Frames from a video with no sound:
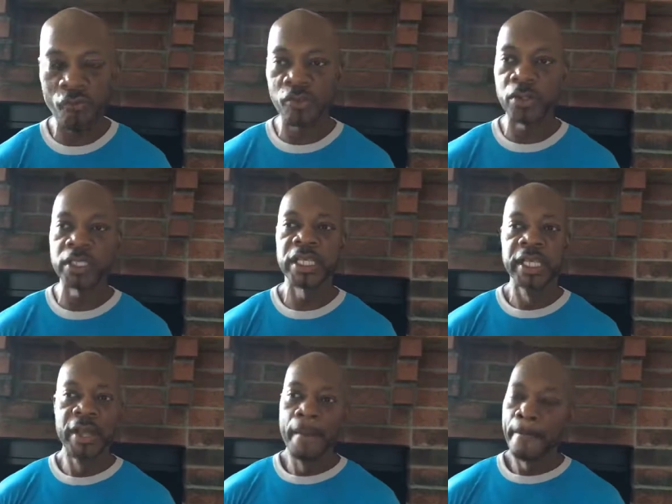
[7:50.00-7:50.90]
forth
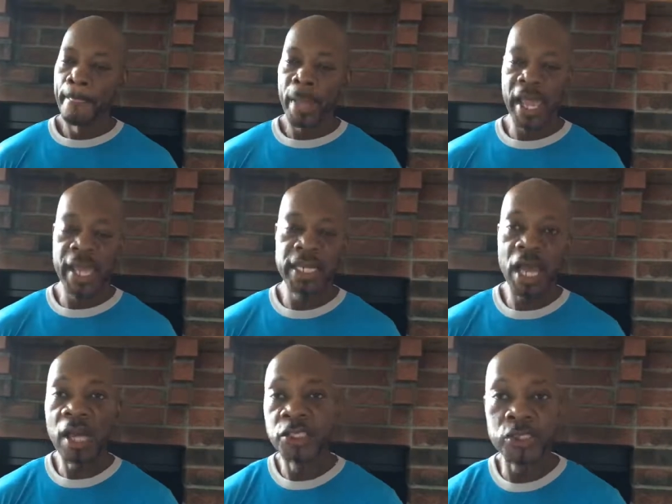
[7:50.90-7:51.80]
and
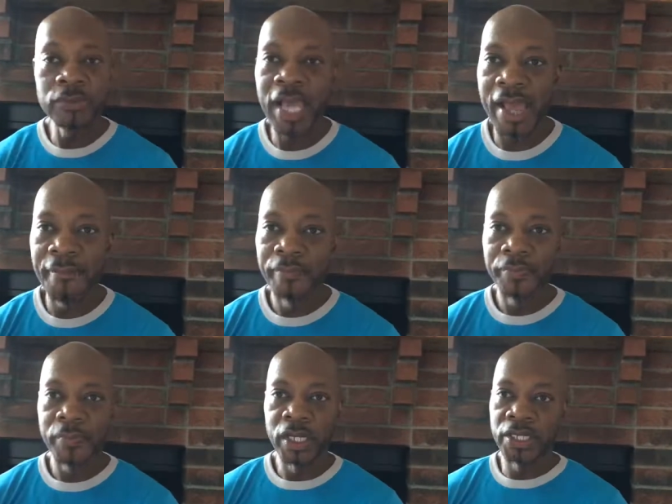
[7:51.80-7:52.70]
undo that,
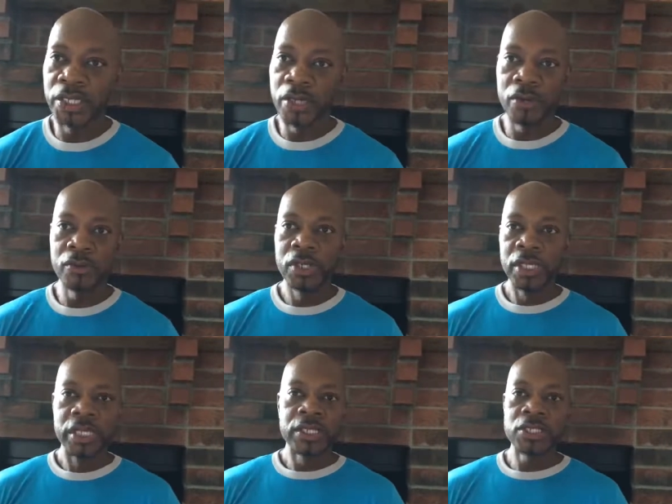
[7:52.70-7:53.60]
you know.
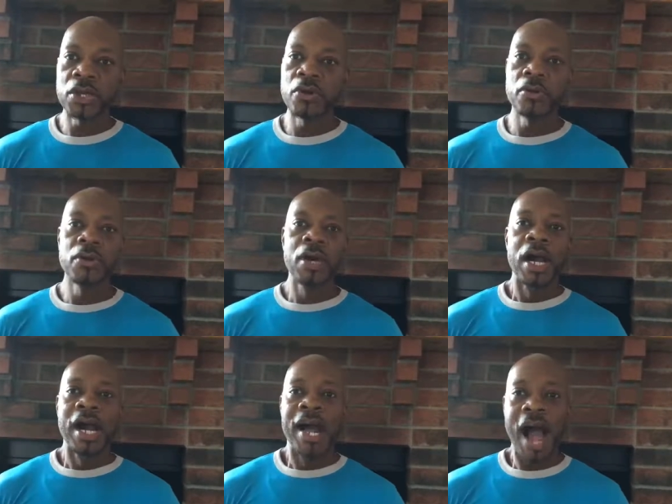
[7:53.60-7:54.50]
So
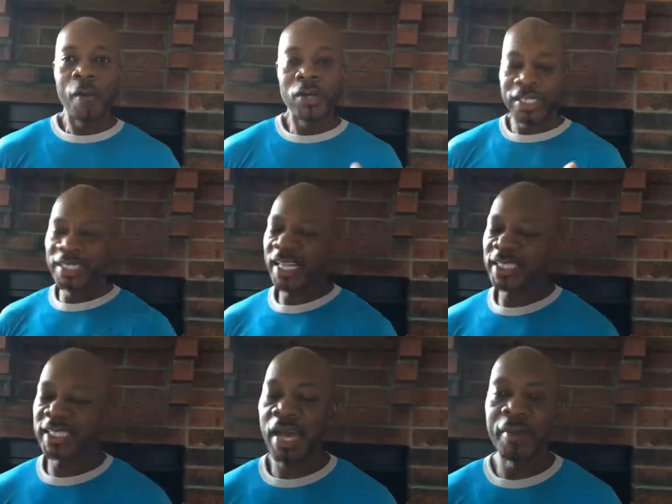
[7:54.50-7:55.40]
I wanted to
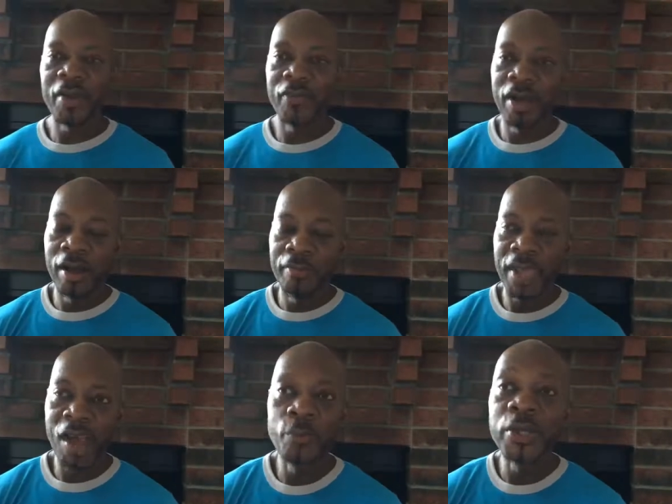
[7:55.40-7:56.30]
take the time out to, um,
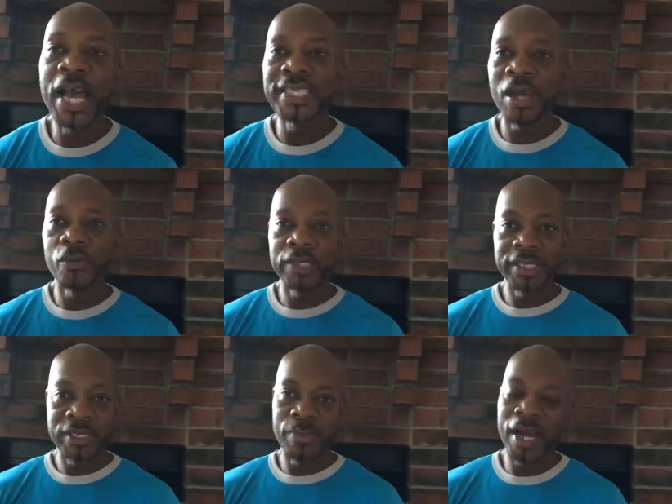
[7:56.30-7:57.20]
to help you guys out with
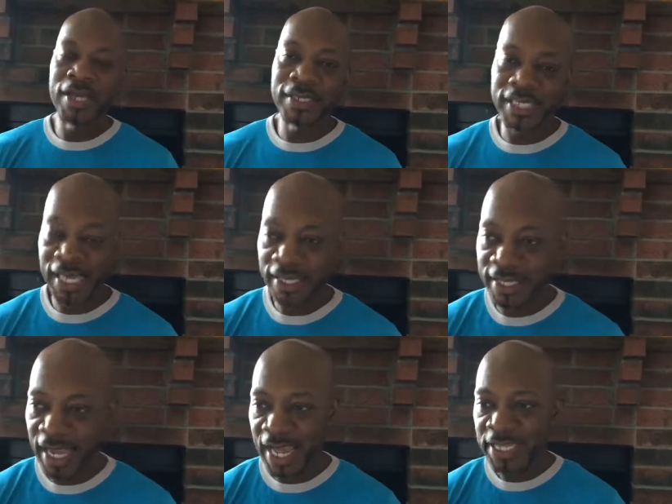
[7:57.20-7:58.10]
this, but understand
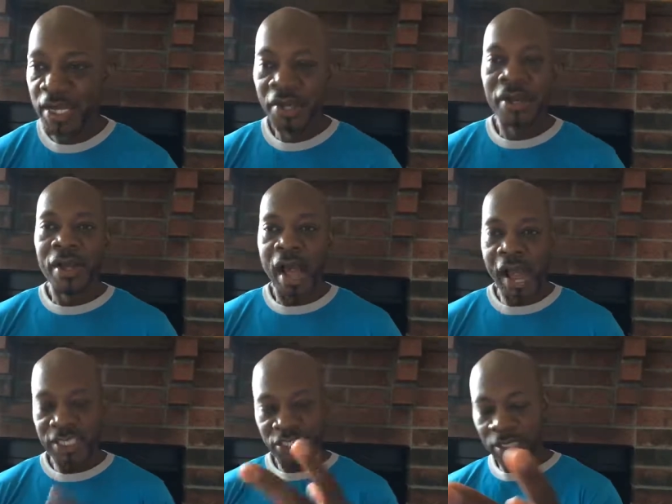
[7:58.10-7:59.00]
this, guys.
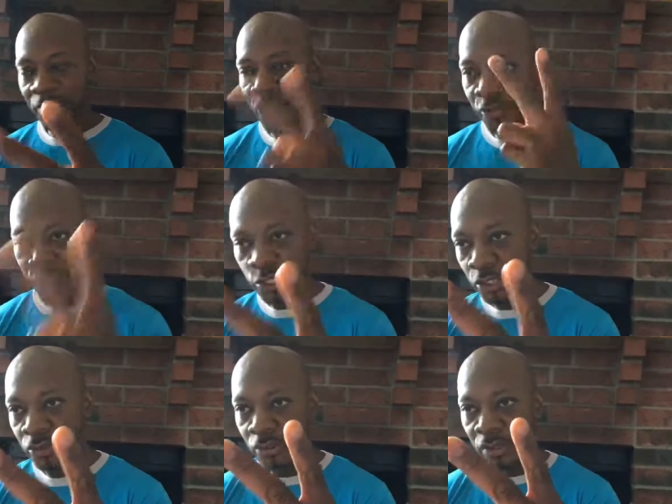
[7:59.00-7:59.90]
I shared with you
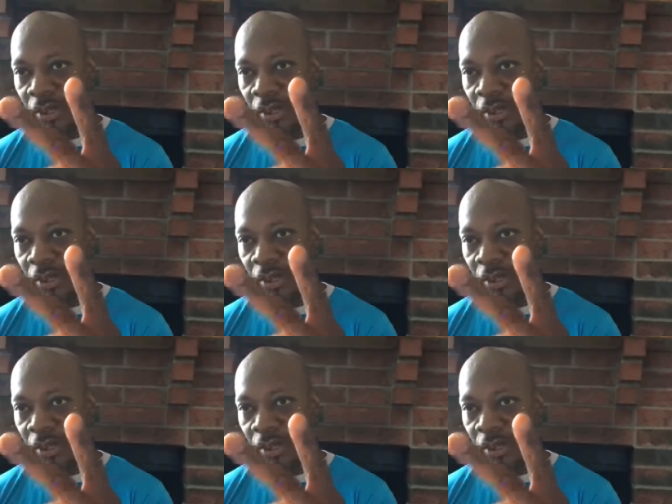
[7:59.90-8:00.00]
two,